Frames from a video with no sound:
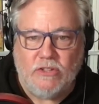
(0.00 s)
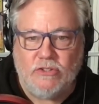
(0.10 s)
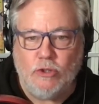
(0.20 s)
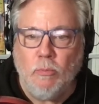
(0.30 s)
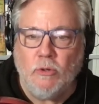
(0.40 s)

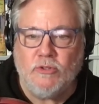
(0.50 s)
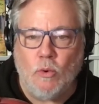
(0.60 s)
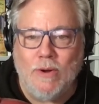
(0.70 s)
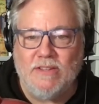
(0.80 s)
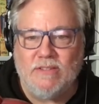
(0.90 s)
Super
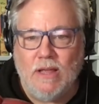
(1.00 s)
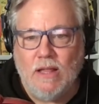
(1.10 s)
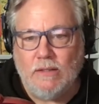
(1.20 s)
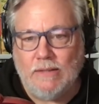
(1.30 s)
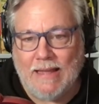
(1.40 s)
Toys,
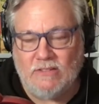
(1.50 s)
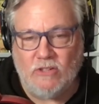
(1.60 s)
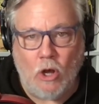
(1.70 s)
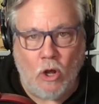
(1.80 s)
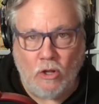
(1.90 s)

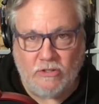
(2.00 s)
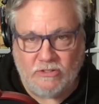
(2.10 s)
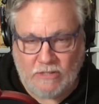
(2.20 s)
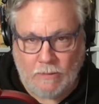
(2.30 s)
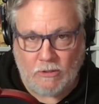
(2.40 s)
Last all
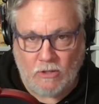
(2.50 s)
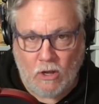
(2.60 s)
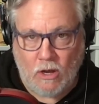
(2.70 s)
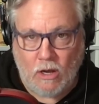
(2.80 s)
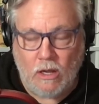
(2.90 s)
summer
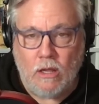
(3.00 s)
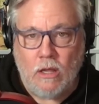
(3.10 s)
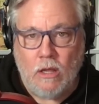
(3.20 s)
long